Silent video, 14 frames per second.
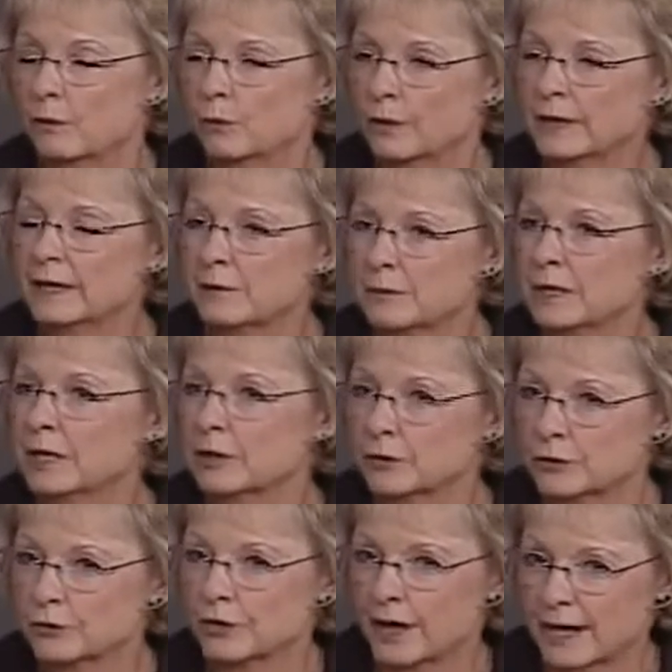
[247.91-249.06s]
wouldn't it be a
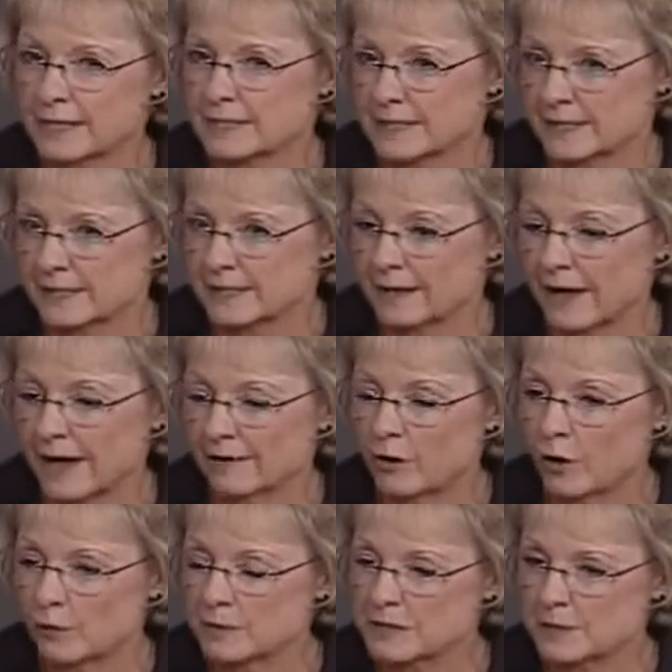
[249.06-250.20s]
good idea to have
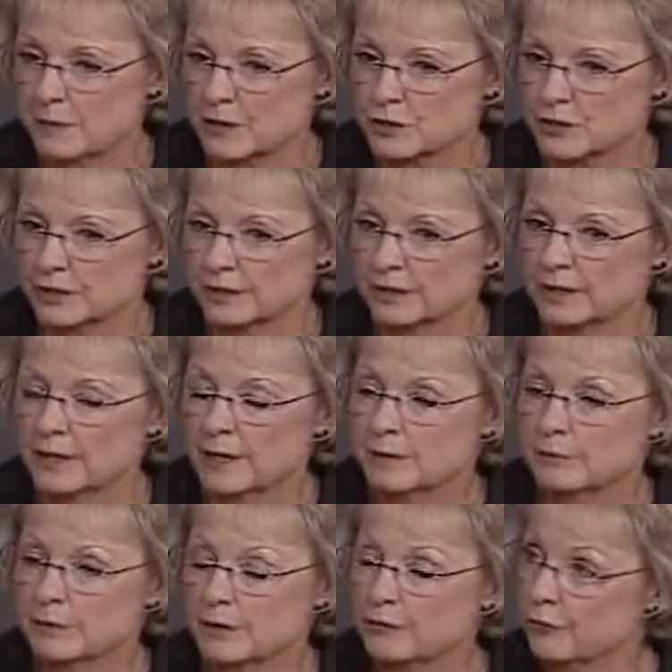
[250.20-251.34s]
a home inspection
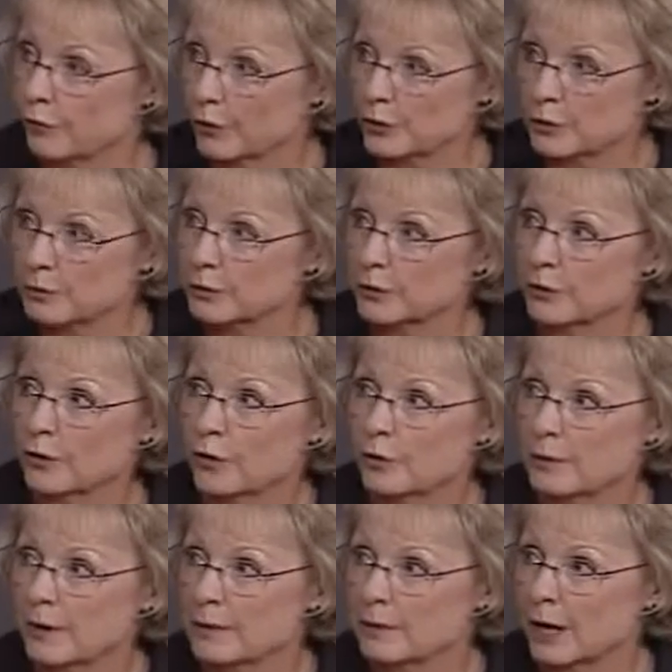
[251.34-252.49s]
before you put your
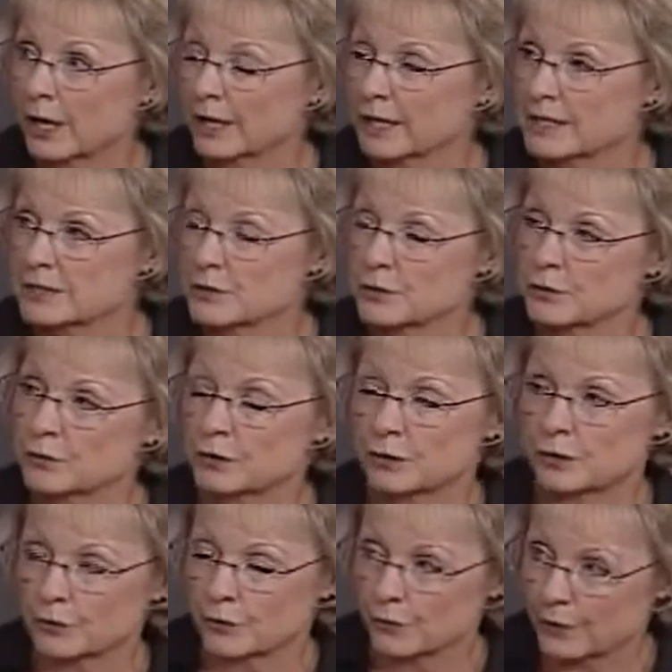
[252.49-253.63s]
home on the market so you
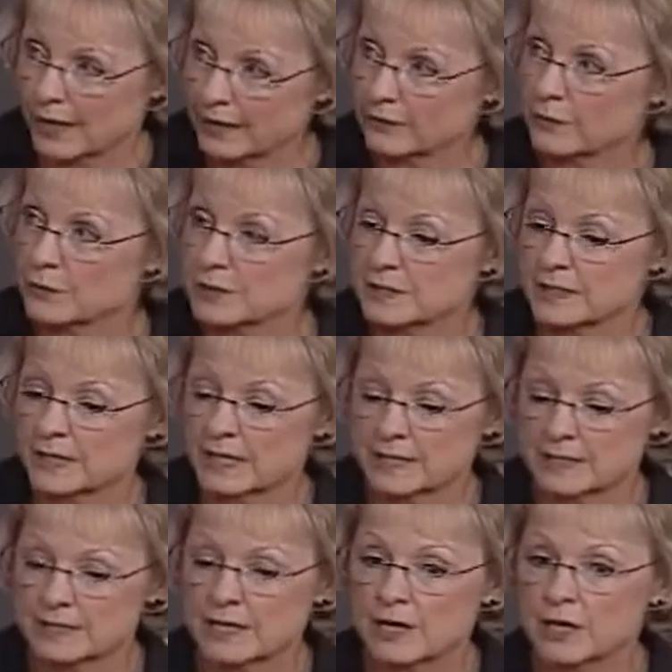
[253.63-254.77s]
could correct those
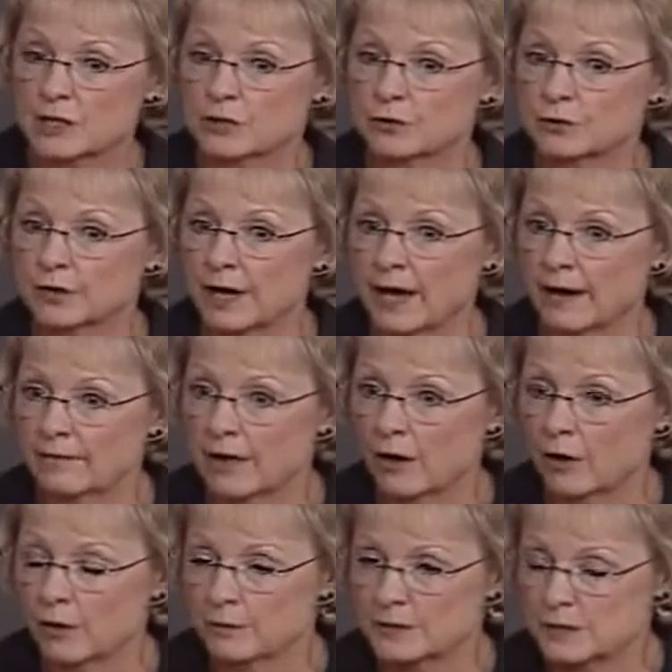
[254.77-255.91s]
things? You could have
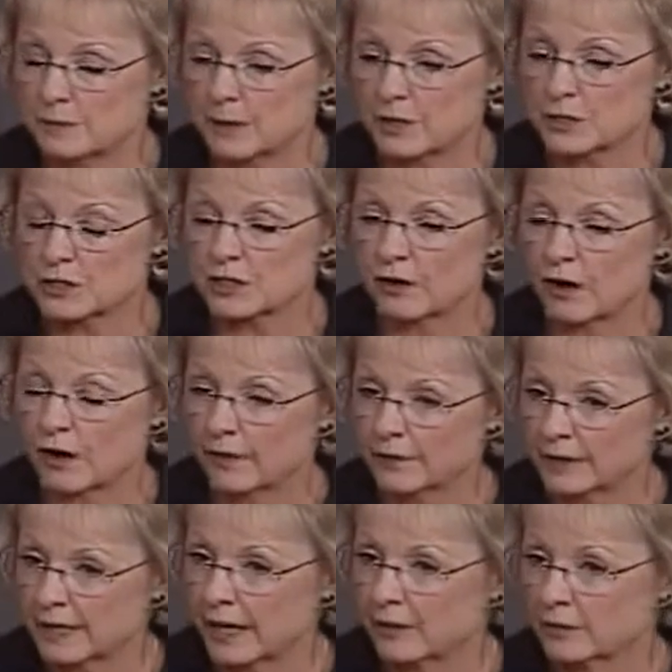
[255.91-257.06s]
that home inspection
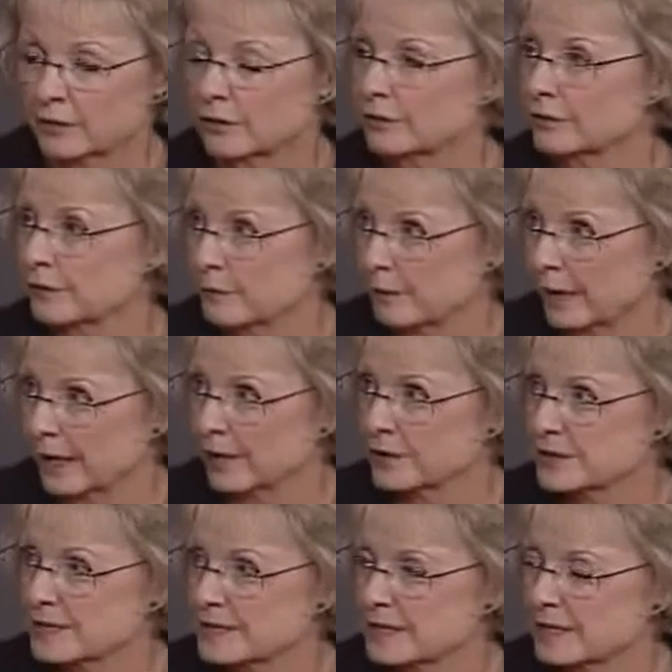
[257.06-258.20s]
on the counter for the
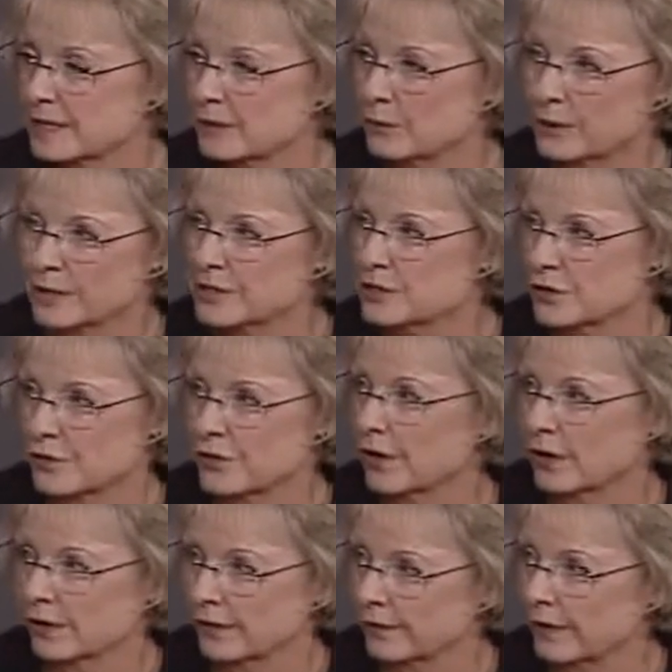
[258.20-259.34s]
buyer to see. What is your
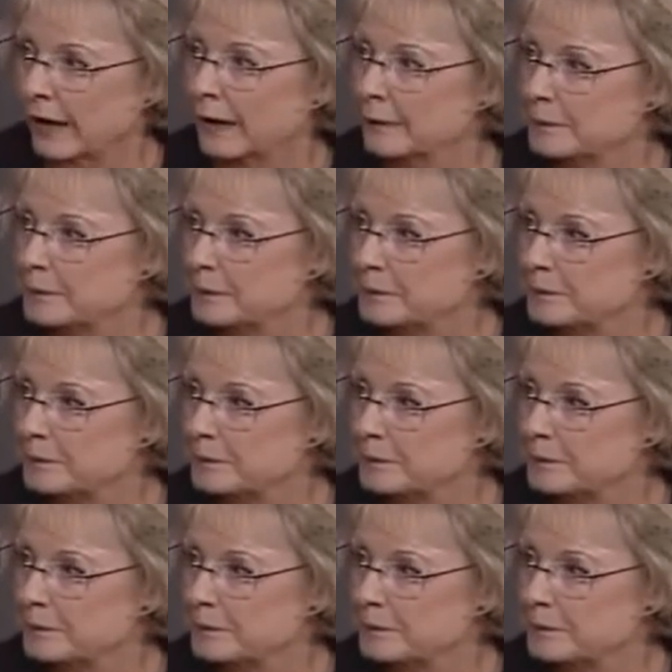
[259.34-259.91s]
thought on that?